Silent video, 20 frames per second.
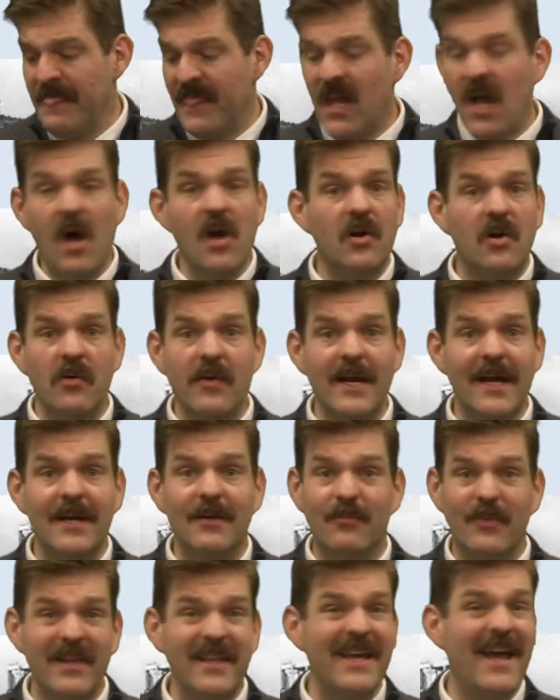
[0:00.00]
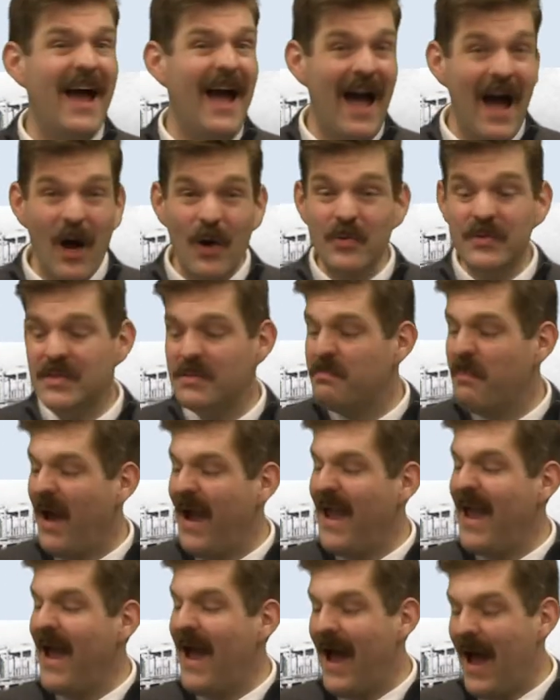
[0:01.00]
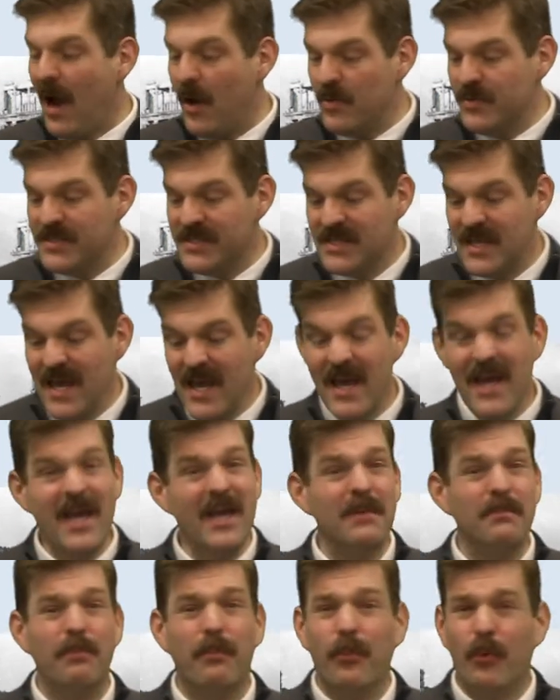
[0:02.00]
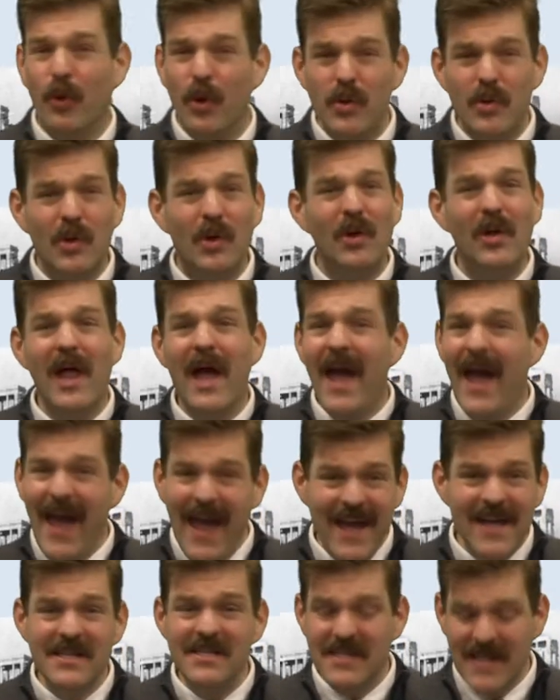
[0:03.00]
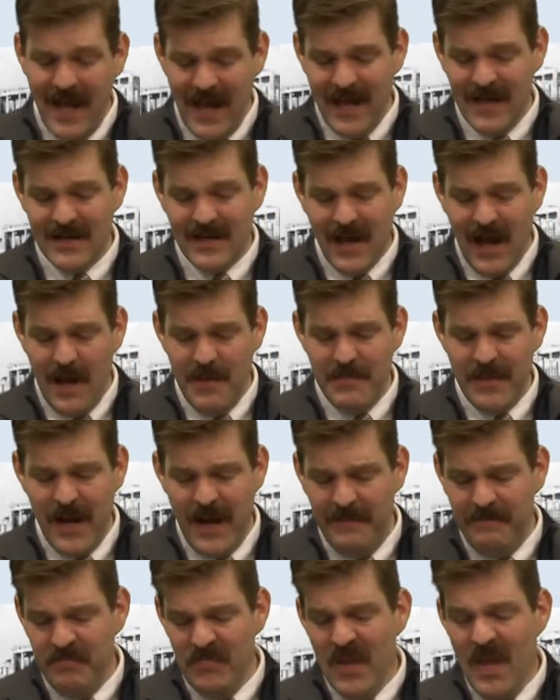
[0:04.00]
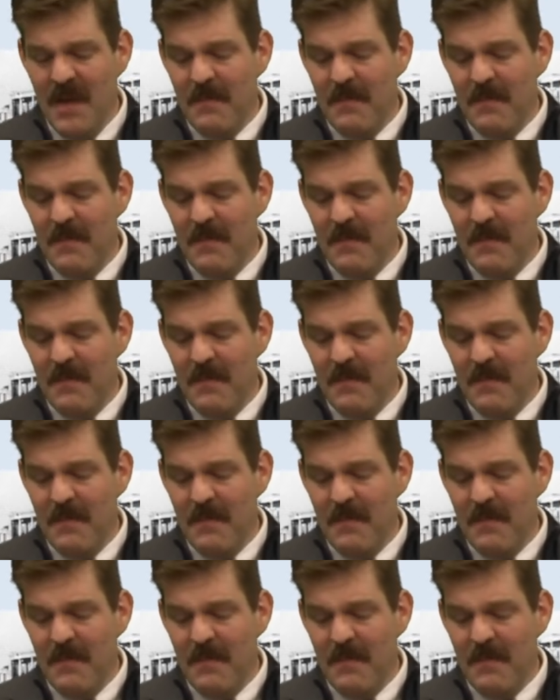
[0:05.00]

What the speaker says: conquering it really house by house in brutal hand-to-hand combat.